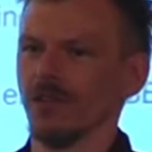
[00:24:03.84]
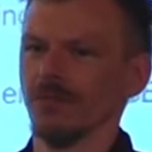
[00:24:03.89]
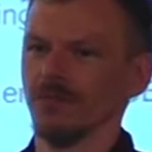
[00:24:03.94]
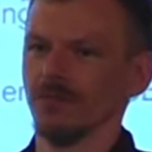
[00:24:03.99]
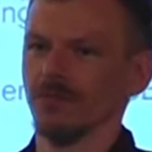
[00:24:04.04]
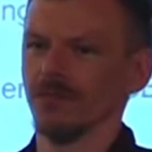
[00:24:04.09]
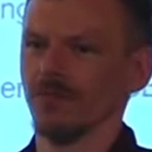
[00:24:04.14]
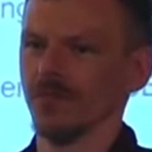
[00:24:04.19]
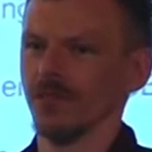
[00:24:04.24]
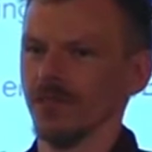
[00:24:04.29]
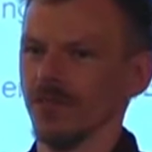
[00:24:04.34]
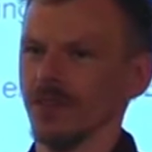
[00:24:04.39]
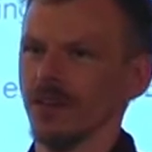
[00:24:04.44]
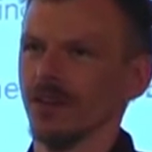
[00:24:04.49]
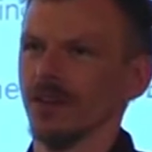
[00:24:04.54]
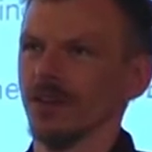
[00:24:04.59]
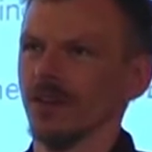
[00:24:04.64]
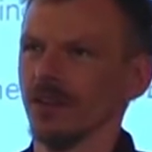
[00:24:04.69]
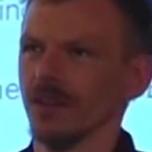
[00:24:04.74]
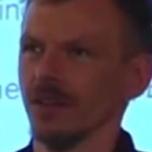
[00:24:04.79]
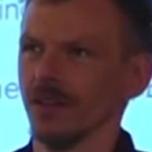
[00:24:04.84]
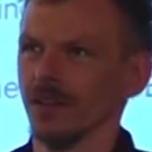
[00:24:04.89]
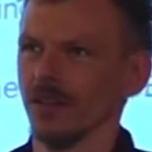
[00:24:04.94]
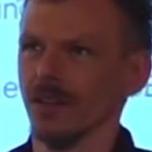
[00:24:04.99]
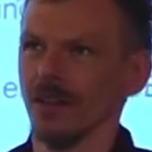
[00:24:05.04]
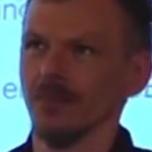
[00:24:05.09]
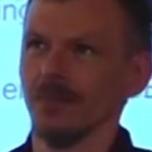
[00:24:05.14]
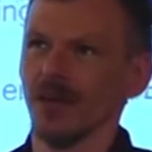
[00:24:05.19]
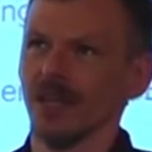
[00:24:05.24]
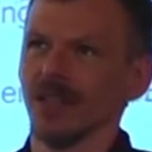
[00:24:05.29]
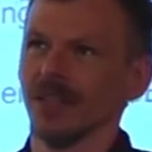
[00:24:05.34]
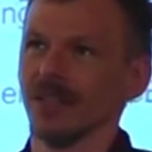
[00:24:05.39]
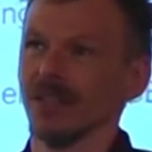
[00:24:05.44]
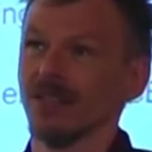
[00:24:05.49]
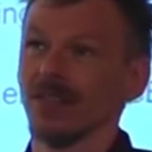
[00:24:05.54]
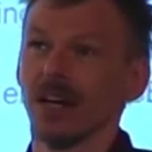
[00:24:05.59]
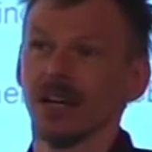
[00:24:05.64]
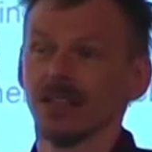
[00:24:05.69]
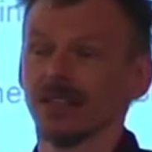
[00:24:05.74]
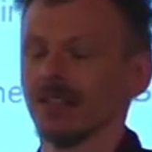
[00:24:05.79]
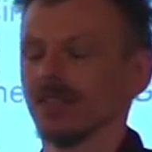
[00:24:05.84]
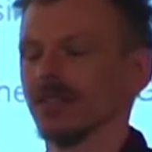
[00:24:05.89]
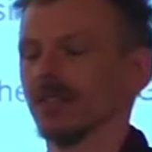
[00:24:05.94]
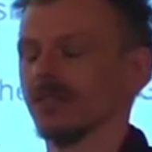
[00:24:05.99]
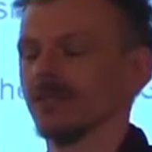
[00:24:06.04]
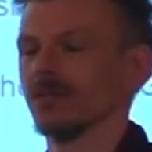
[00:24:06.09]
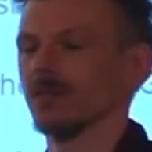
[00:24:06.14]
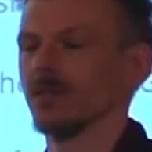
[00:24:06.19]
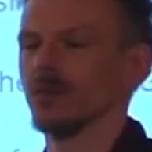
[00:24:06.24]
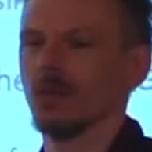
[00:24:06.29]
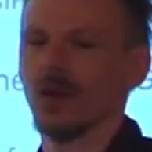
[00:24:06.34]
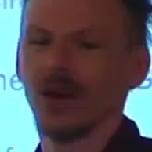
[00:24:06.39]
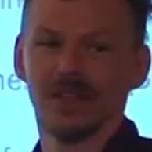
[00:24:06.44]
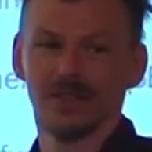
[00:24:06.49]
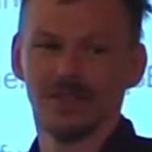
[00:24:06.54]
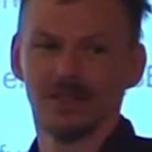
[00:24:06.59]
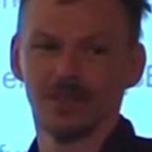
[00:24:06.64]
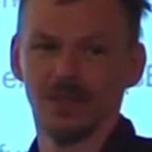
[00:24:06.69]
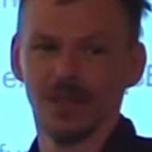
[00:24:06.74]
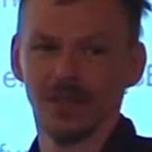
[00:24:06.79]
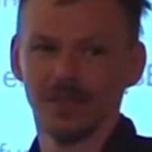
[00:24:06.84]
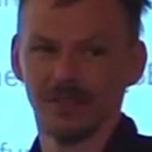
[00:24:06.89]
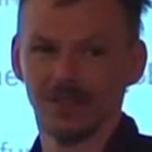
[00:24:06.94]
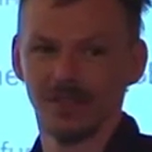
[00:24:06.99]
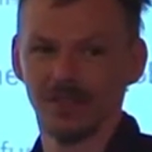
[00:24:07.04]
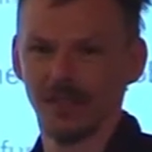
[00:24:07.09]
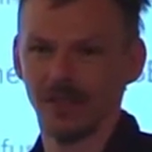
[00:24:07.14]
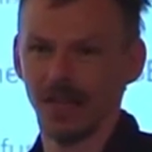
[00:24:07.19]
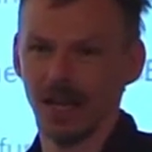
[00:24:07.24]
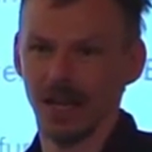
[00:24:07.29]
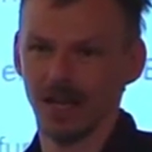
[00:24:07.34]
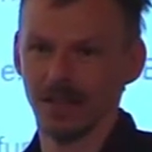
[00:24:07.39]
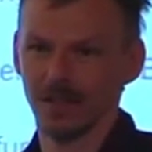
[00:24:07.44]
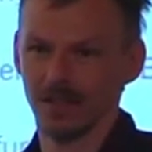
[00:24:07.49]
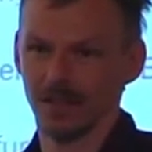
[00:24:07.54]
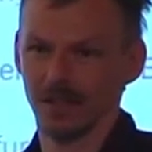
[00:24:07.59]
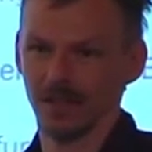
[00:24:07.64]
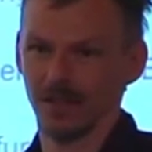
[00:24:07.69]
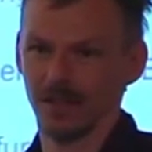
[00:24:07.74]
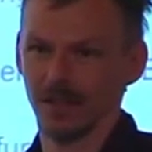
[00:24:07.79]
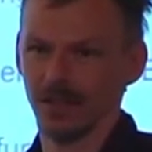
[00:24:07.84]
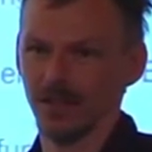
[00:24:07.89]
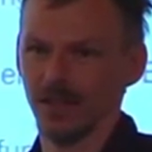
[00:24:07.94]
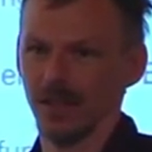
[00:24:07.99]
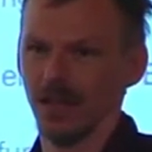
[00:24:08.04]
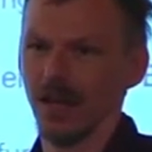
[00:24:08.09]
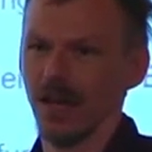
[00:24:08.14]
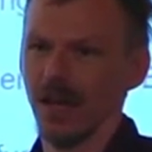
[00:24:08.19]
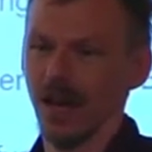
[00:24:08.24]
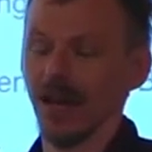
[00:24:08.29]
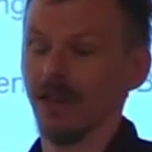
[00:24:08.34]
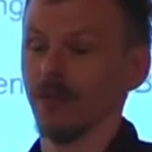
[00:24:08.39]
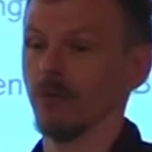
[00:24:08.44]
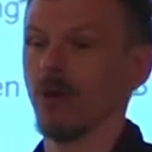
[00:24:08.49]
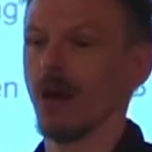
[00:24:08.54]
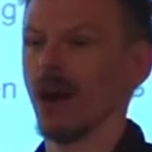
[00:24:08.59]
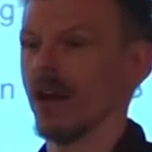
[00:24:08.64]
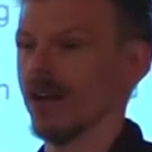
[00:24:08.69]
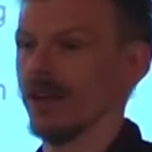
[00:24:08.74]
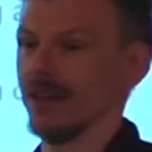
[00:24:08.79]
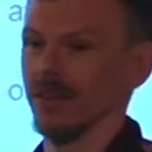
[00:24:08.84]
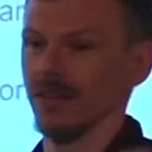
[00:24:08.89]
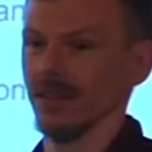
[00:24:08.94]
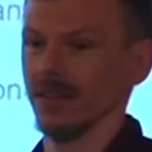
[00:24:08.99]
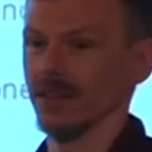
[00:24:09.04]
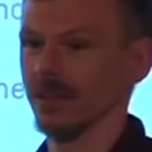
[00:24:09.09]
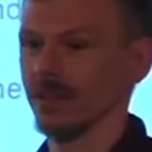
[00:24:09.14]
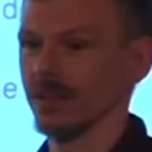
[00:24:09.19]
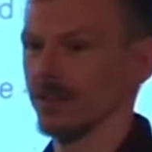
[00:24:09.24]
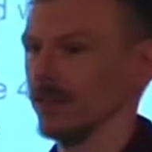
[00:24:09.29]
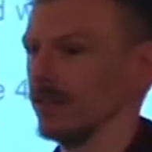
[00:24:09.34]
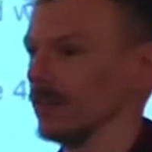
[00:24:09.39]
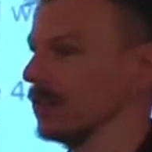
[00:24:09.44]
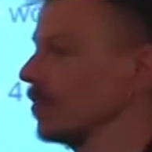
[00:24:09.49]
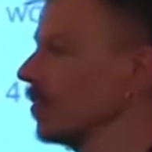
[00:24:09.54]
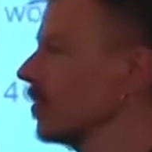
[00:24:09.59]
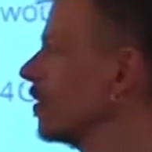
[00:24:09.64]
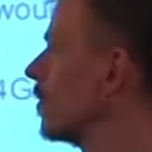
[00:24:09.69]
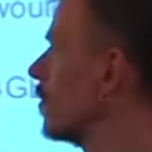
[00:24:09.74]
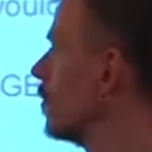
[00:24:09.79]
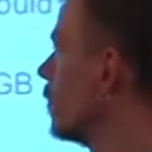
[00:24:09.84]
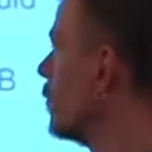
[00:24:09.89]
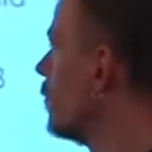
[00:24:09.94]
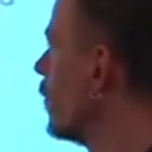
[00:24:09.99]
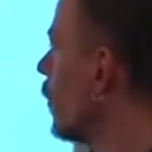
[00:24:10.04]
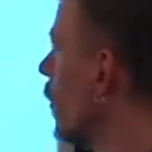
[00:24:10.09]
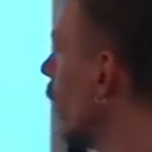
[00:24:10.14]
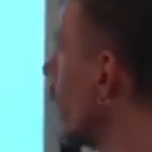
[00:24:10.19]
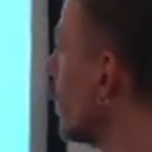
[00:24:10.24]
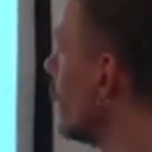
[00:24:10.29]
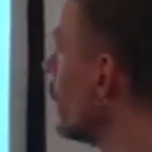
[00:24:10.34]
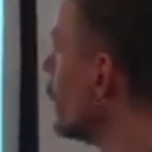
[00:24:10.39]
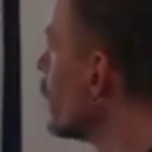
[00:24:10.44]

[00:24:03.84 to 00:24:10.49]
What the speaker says: of the embedded devices is quite expensive, actually, and wired to the board.